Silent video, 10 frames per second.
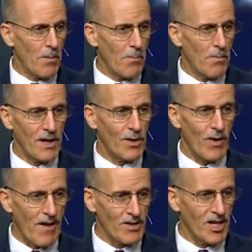but it
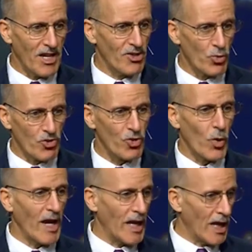gravitated towards
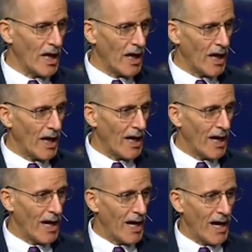grain,
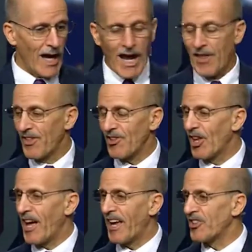and this
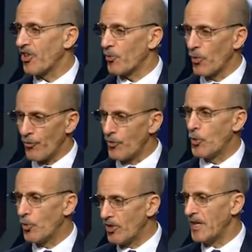lion just
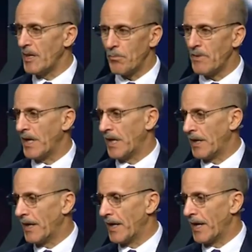refused to eat meat.
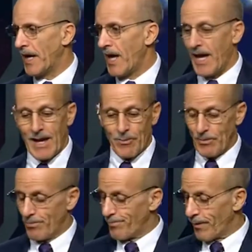It
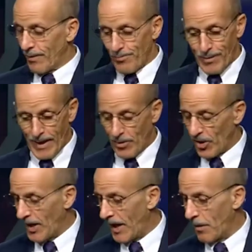would play with
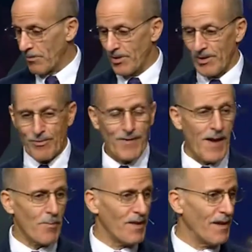lambs and the
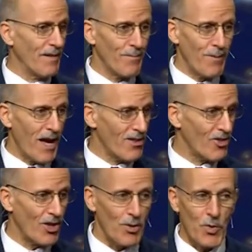family
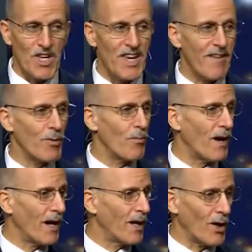pets, and it would never
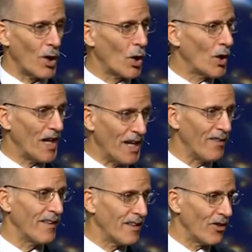bite or hurt
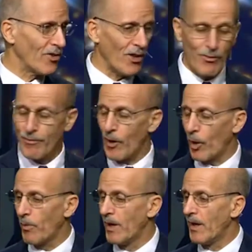anything else on the farm.